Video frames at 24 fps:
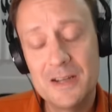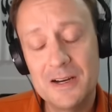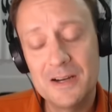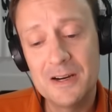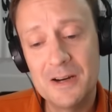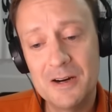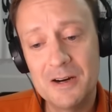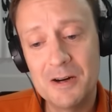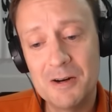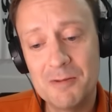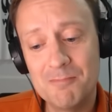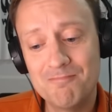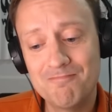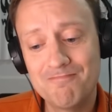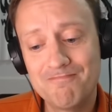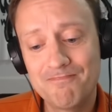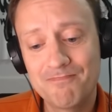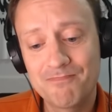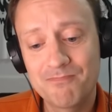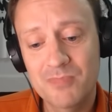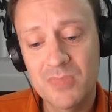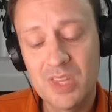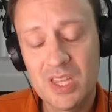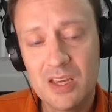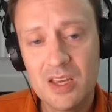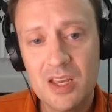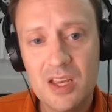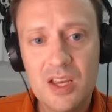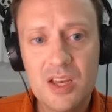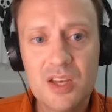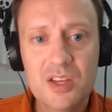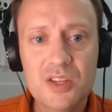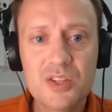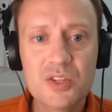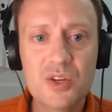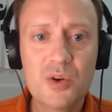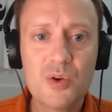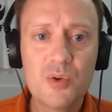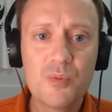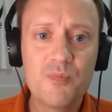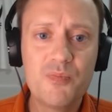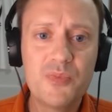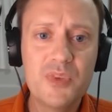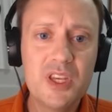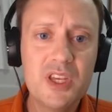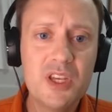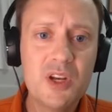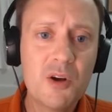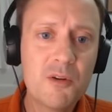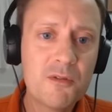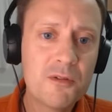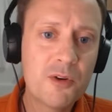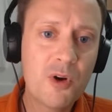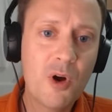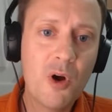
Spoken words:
Um, so, for